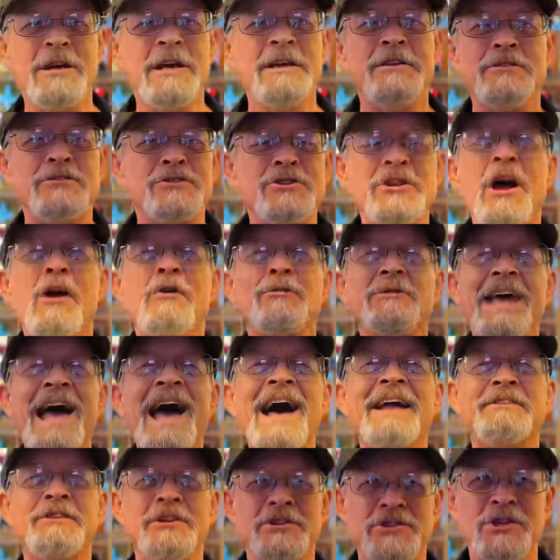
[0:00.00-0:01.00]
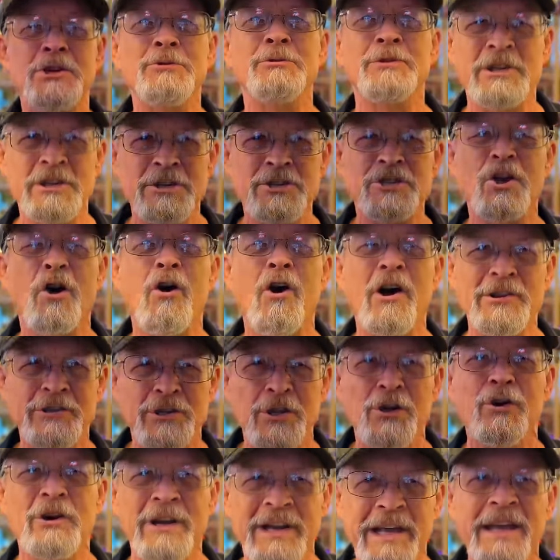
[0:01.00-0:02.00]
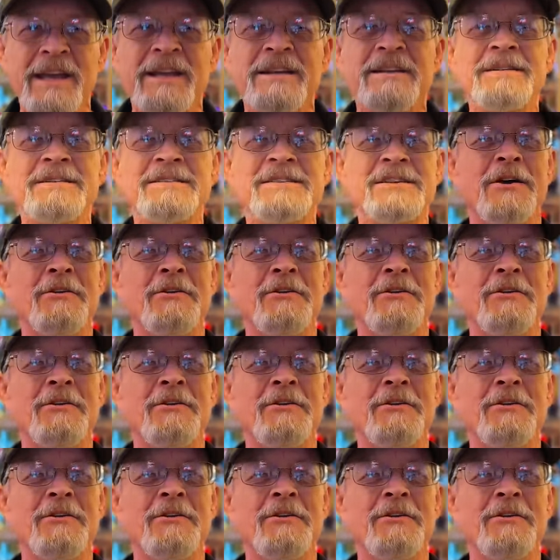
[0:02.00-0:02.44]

there's no doubt that you would enjoy doing it.